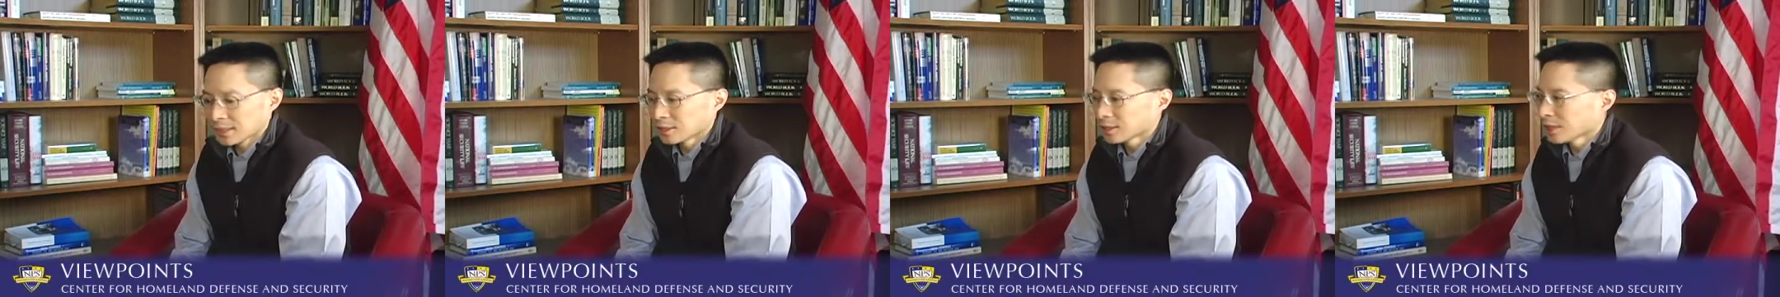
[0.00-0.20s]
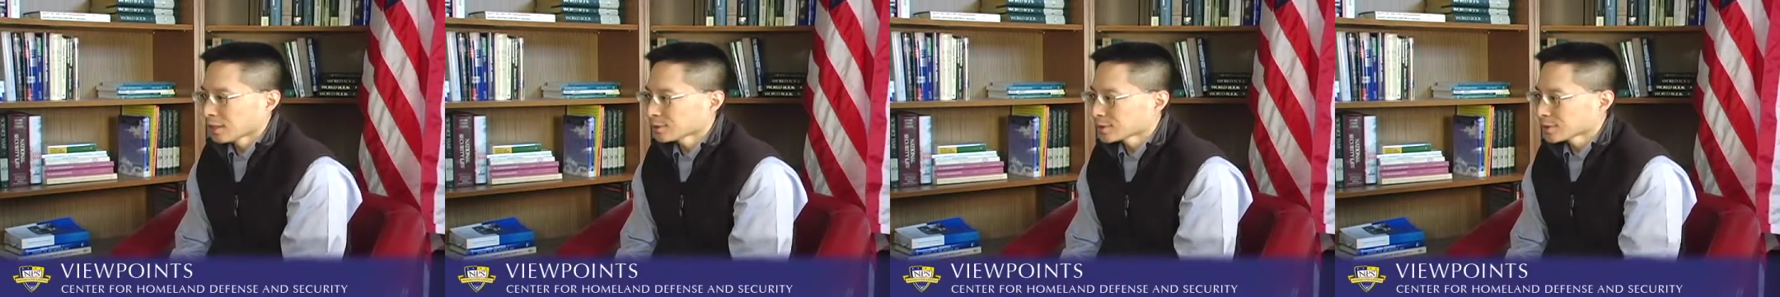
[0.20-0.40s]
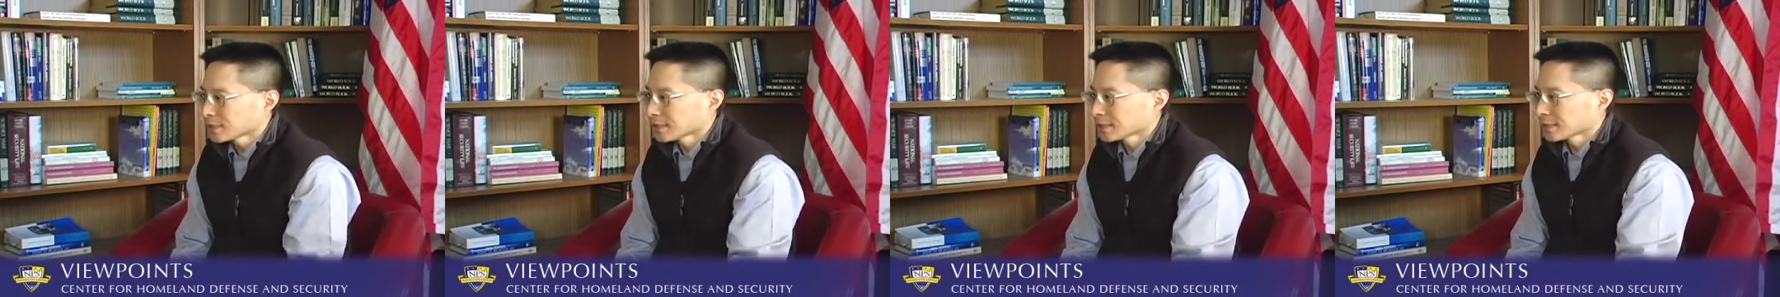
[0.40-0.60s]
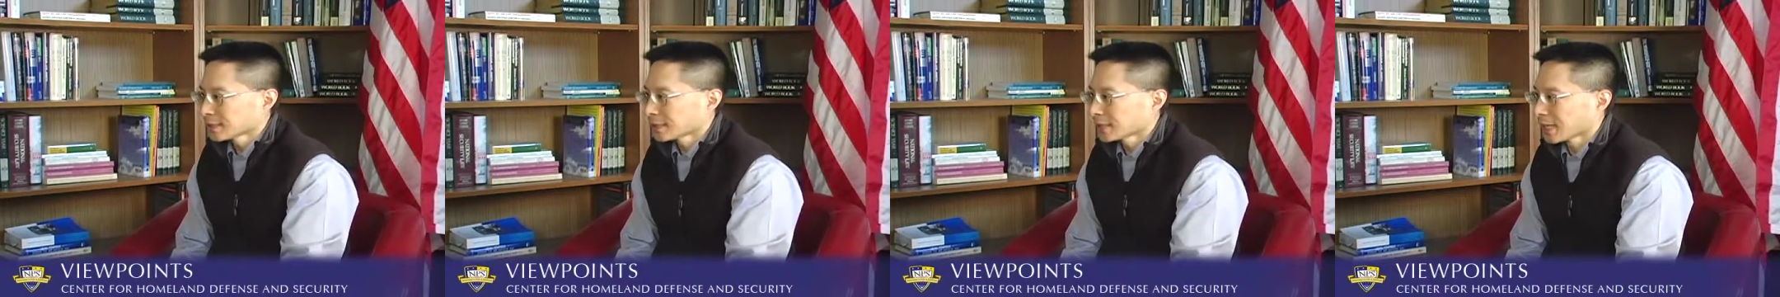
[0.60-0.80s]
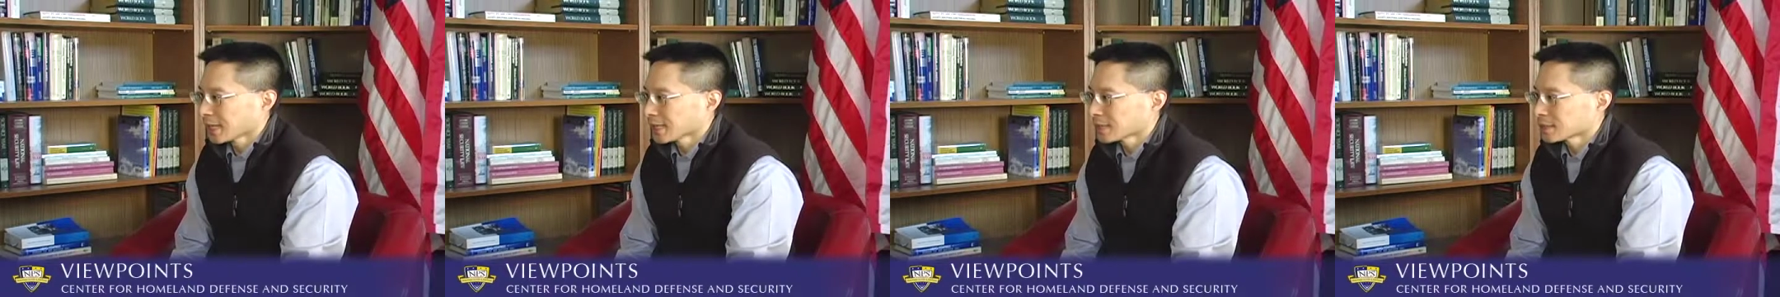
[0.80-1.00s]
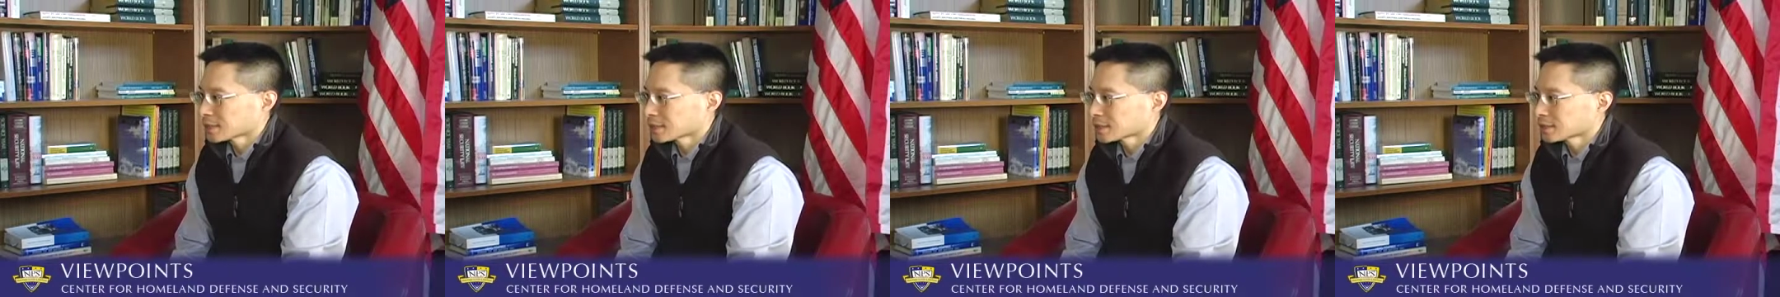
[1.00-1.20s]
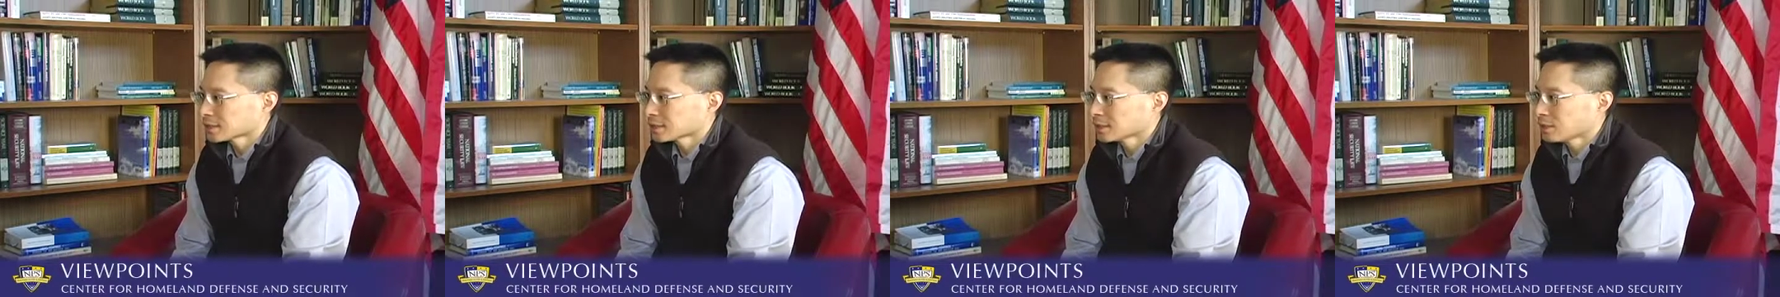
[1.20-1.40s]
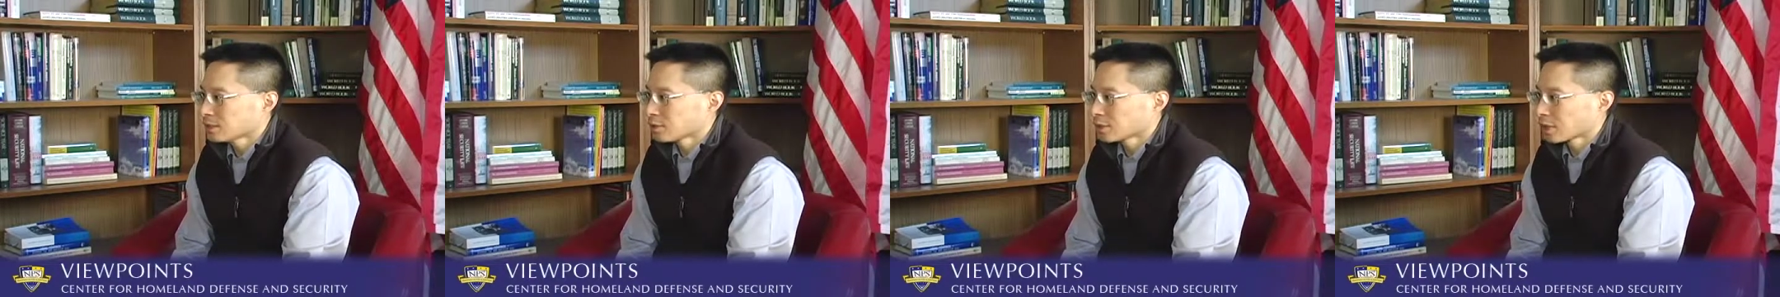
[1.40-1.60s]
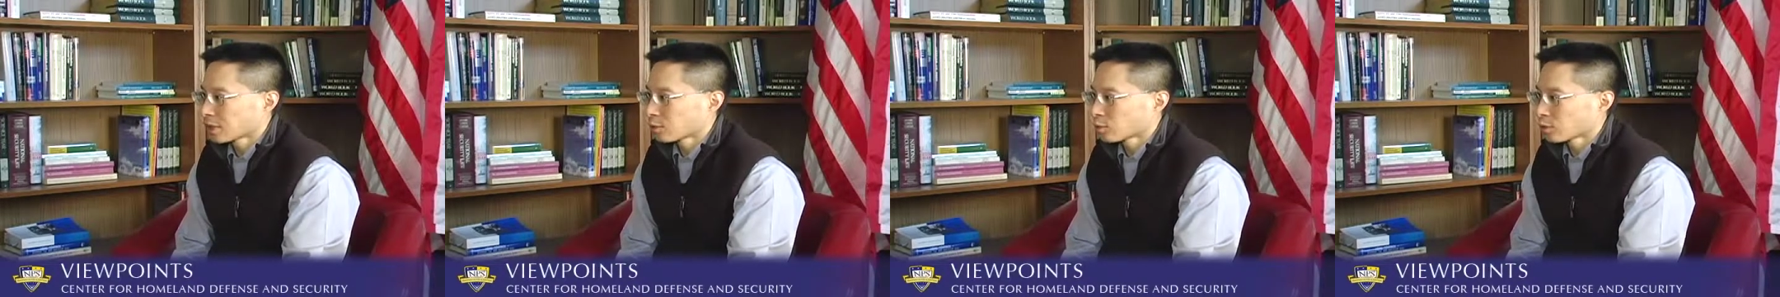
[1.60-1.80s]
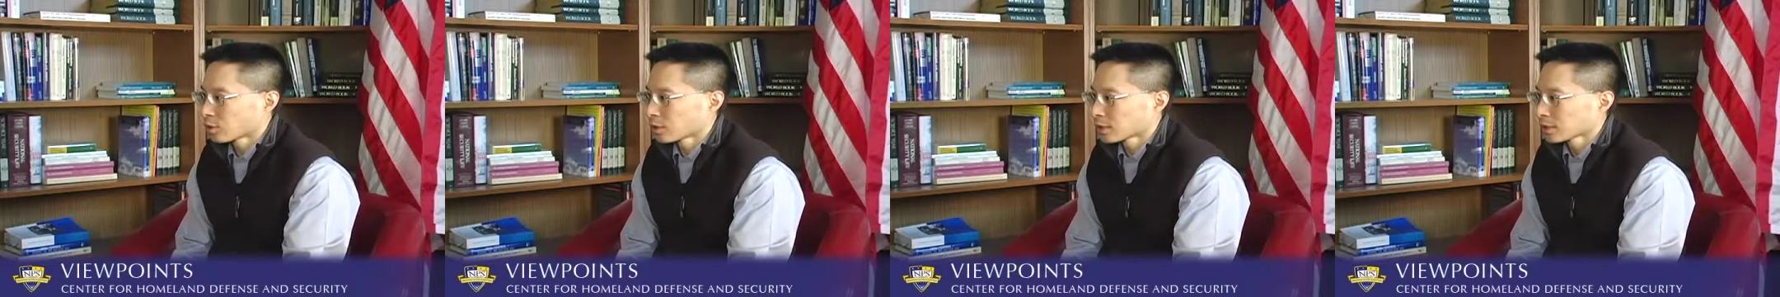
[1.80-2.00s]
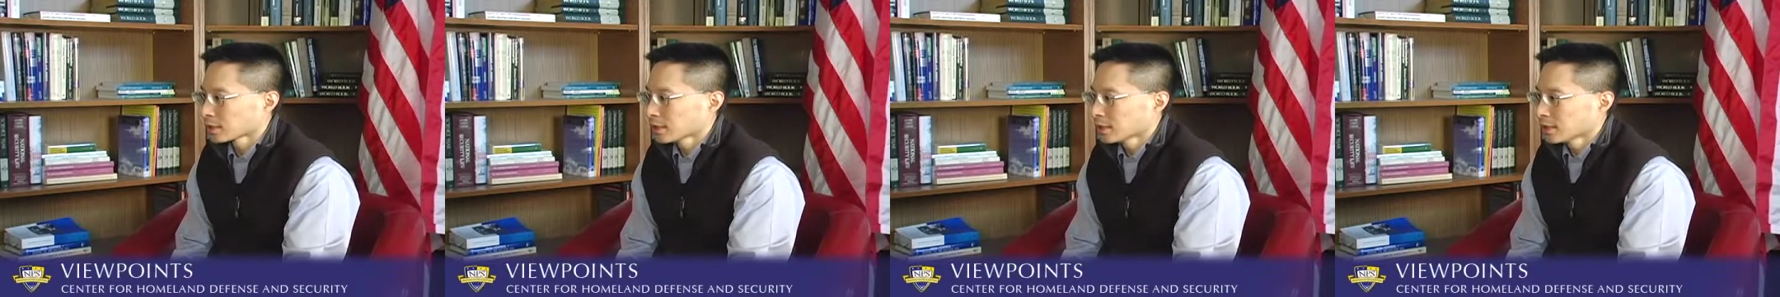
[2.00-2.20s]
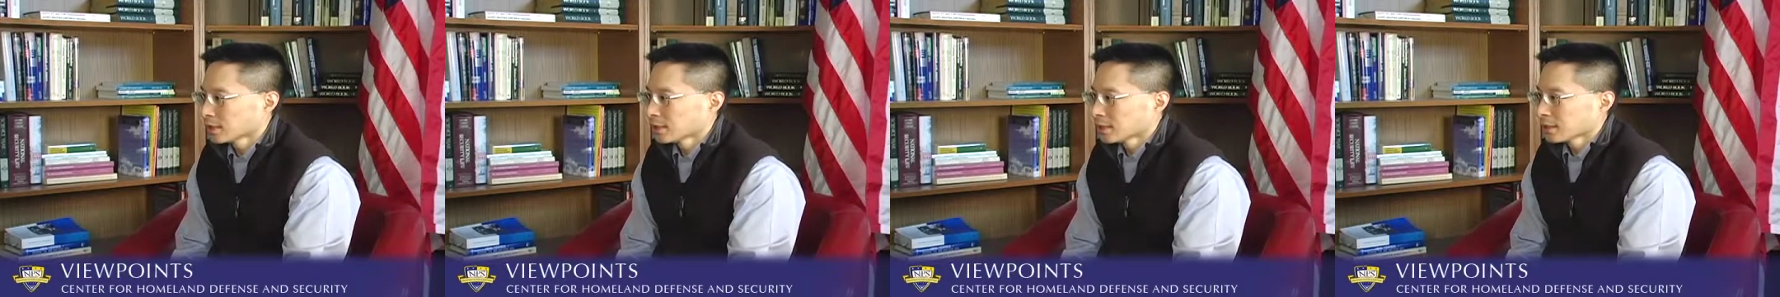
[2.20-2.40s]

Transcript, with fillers: you know, I was thinking, guys, you know, in our work,